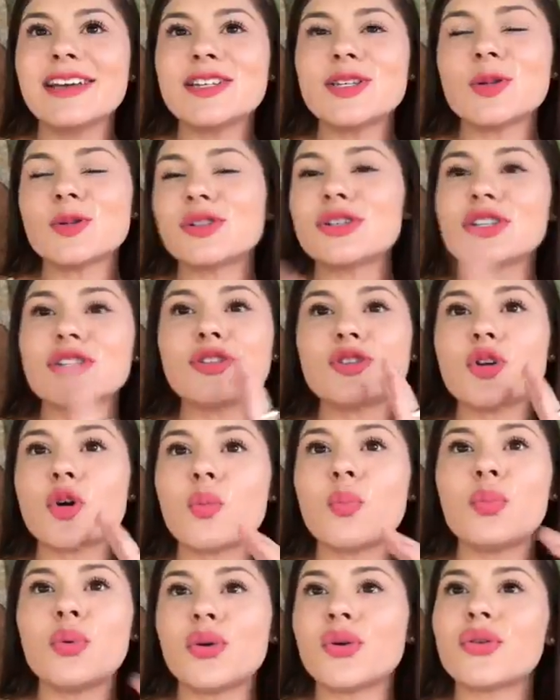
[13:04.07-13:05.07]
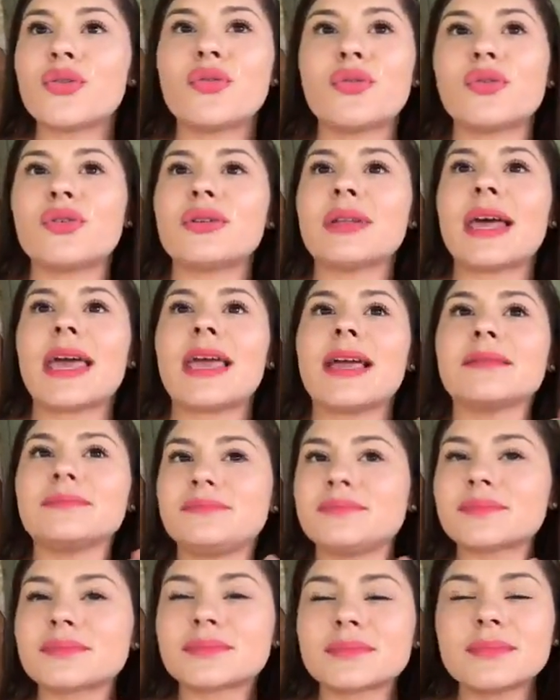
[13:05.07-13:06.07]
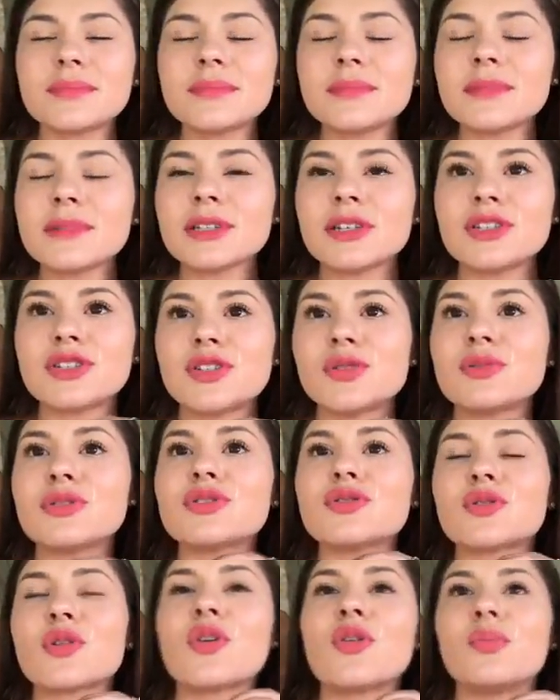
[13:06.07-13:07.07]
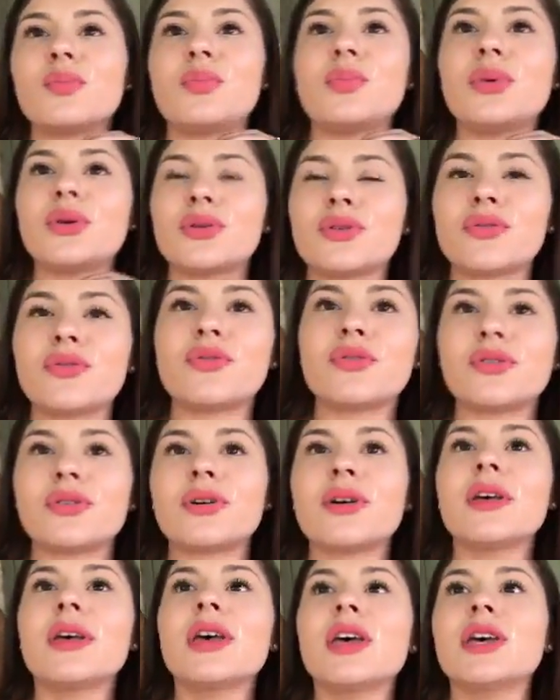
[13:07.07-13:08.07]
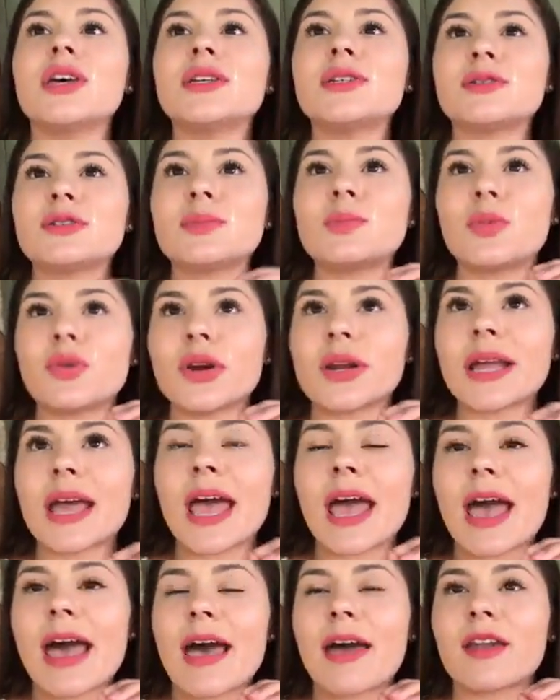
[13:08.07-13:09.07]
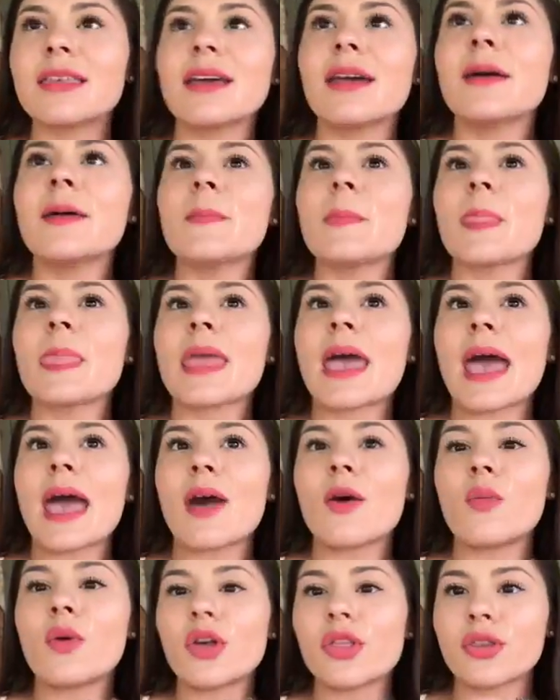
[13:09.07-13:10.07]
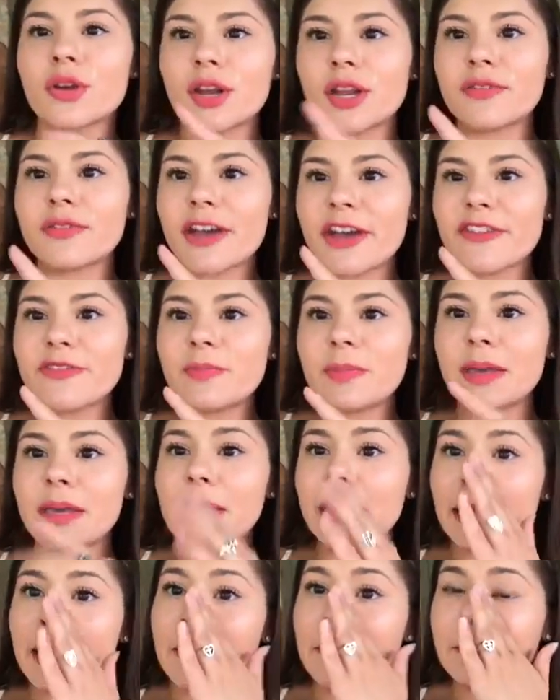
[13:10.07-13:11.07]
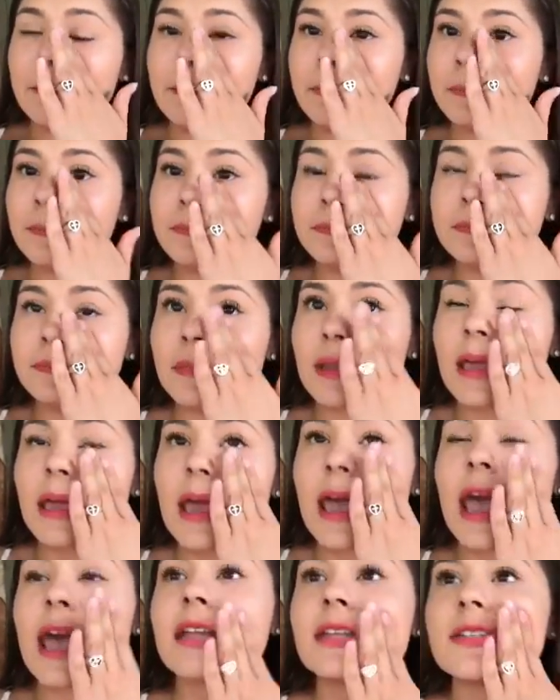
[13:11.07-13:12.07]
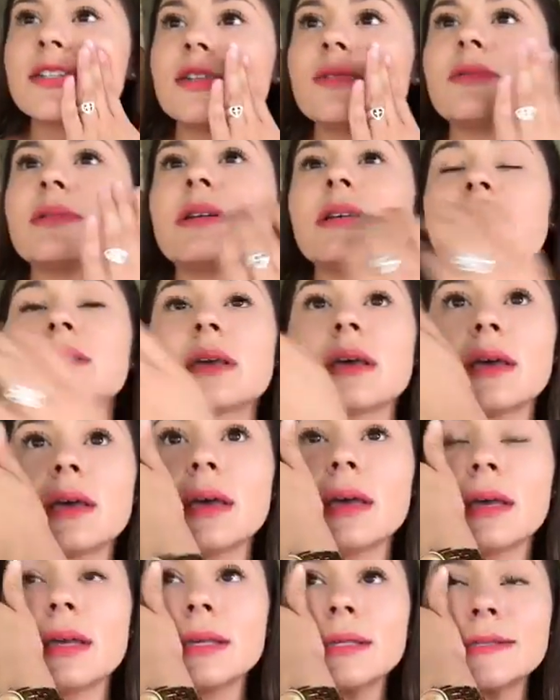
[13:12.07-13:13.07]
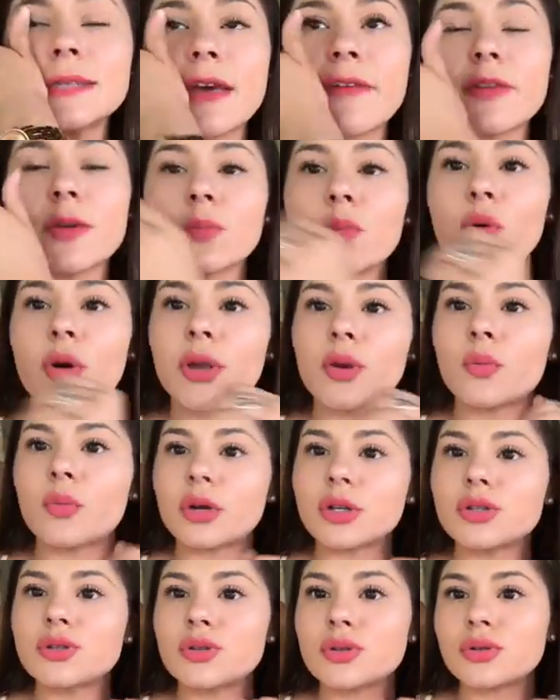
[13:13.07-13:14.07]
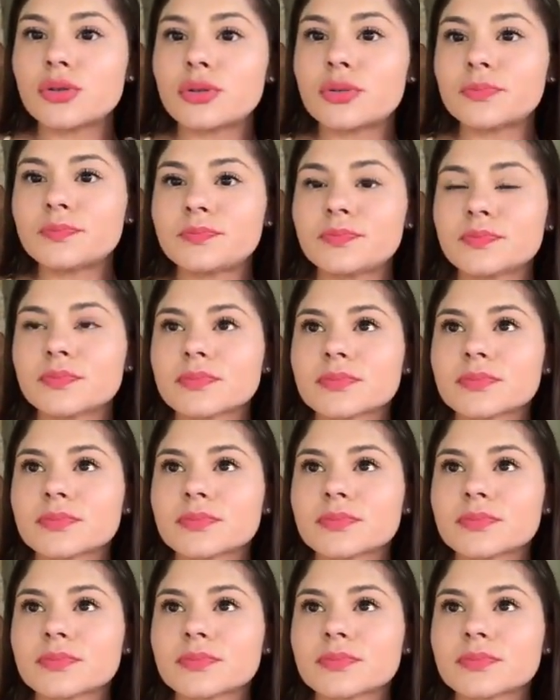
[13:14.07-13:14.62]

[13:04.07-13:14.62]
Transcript: she was just so beautiful. Like, she was so beautiful. She was born at 1:35 p.m. and she was 7.12,